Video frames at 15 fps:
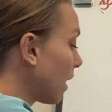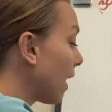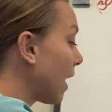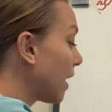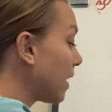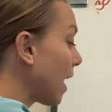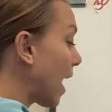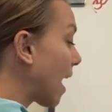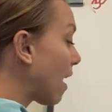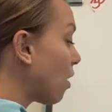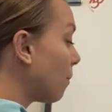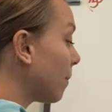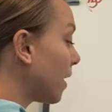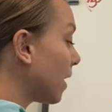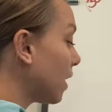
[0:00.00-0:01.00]
And how
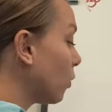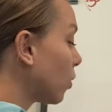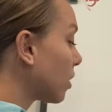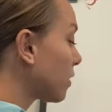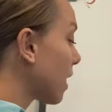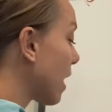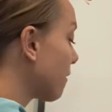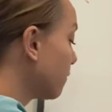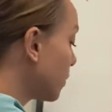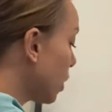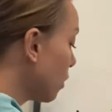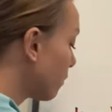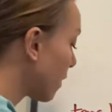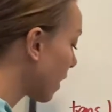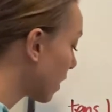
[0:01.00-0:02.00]
many were left
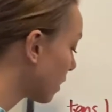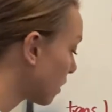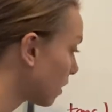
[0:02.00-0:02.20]
over?